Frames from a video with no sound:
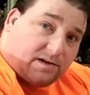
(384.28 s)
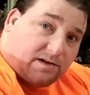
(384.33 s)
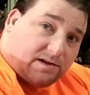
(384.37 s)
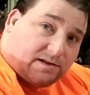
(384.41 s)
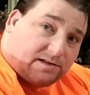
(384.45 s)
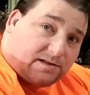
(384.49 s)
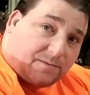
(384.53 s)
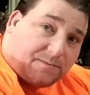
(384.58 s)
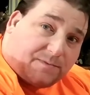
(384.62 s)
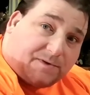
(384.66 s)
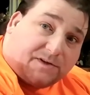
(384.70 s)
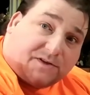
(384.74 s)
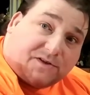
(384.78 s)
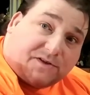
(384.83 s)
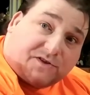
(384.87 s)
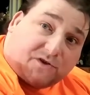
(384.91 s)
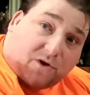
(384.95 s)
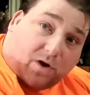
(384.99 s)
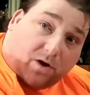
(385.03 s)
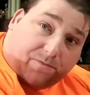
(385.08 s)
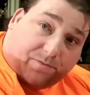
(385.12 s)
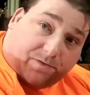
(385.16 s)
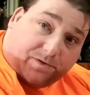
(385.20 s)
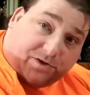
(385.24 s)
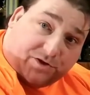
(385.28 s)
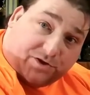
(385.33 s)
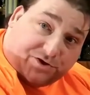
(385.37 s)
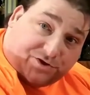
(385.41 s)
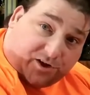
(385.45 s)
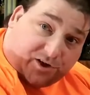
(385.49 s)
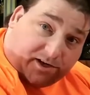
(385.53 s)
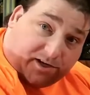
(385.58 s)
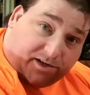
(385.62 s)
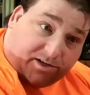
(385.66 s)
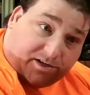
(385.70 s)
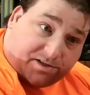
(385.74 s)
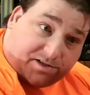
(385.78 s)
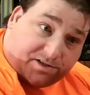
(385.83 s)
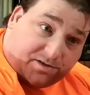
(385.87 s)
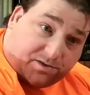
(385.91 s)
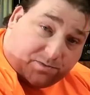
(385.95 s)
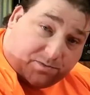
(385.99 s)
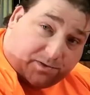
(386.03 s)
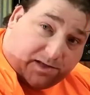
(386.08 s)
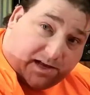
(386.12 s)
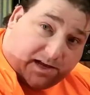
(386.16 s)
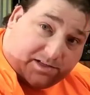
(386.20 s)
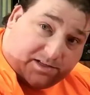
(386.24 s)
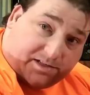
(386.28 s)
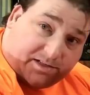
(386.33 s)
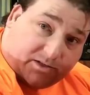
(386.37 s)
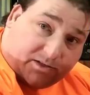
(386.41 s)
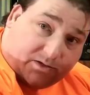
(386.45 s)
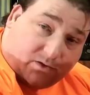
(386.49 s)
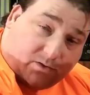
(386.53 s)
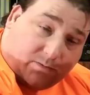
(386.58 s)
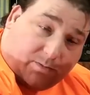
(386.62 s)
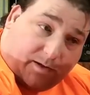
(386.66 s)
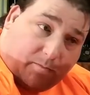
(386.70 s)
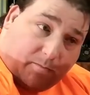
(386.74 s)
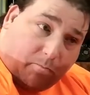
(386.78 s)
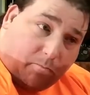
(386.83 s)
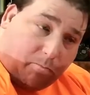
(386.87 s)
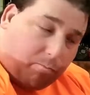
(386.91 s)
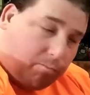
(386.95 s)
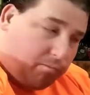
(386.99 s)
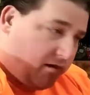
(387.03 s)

something to soften the shininess of the plastic a little bit.